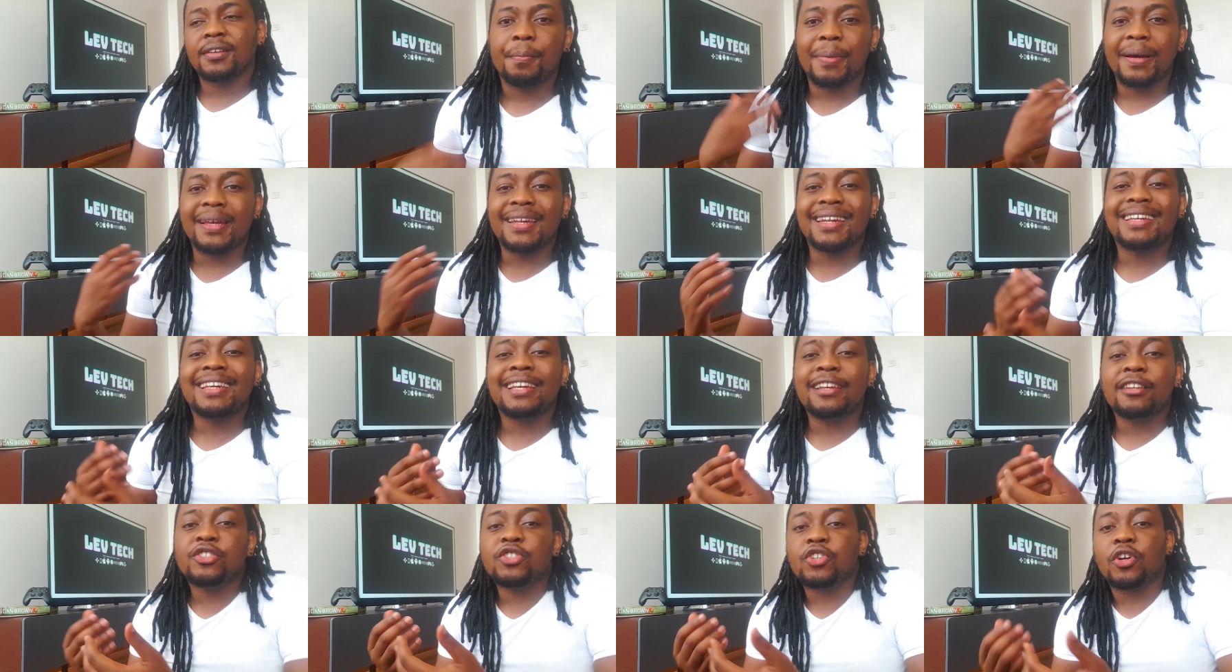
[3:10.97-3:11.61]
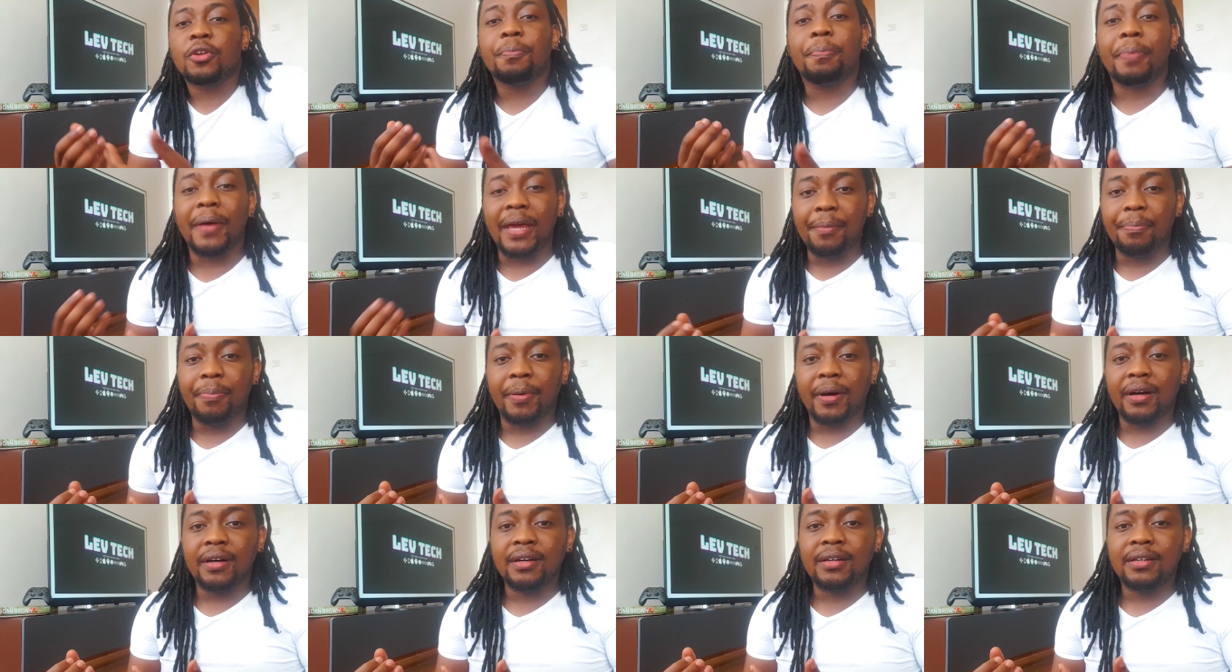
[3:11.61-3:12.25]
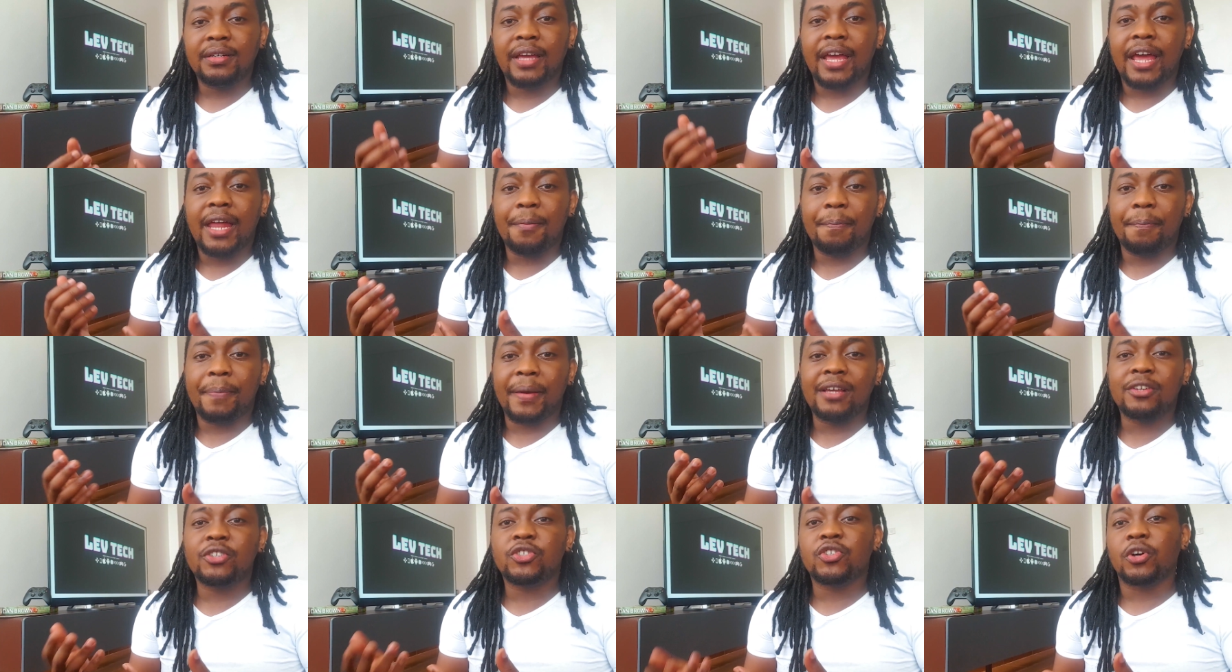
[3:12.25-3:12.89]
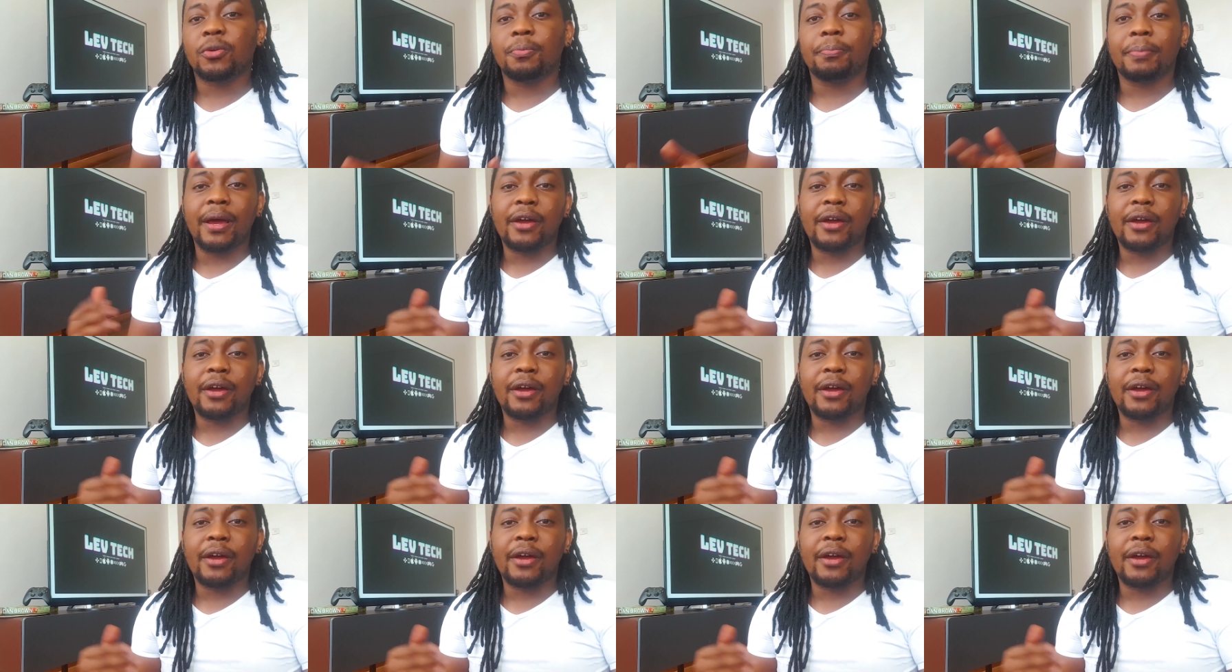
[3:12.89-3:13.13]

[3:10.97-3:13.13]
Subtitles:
But at least on paper, and based on